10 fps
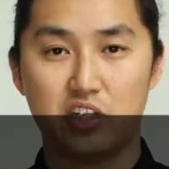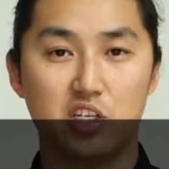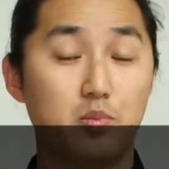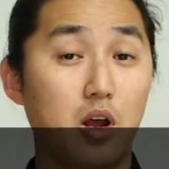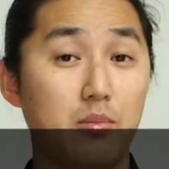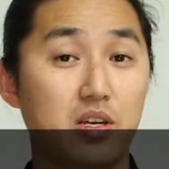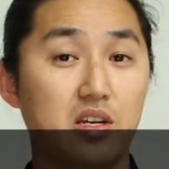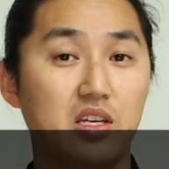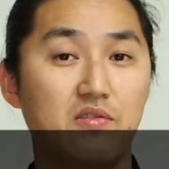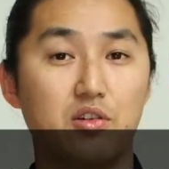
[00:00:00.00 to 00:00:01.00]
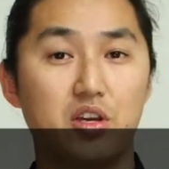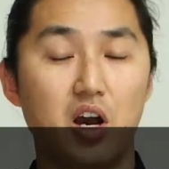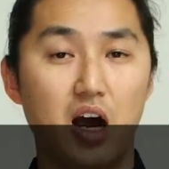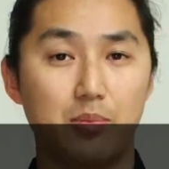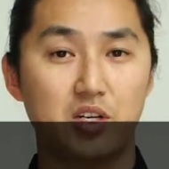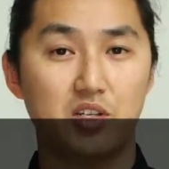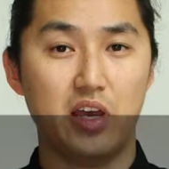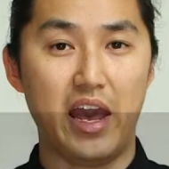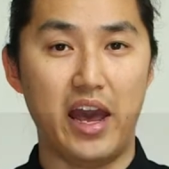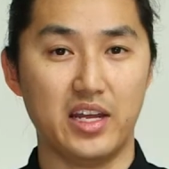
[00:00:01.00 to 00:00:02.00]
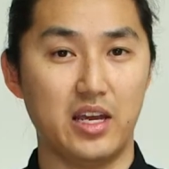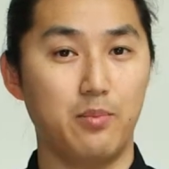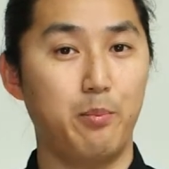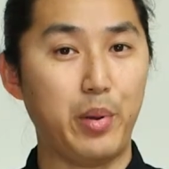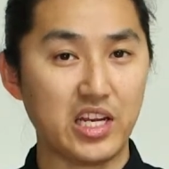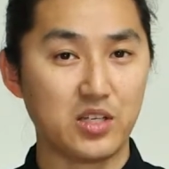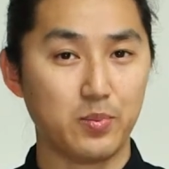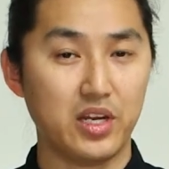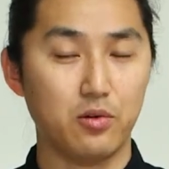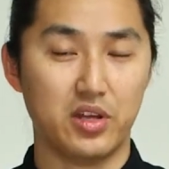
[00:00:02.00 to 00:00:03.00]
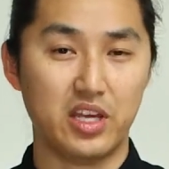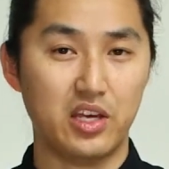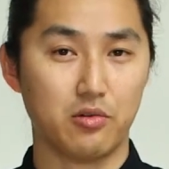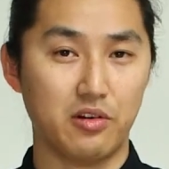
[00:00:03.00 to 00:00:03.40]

it's probably going to give you the option to add a base plate with either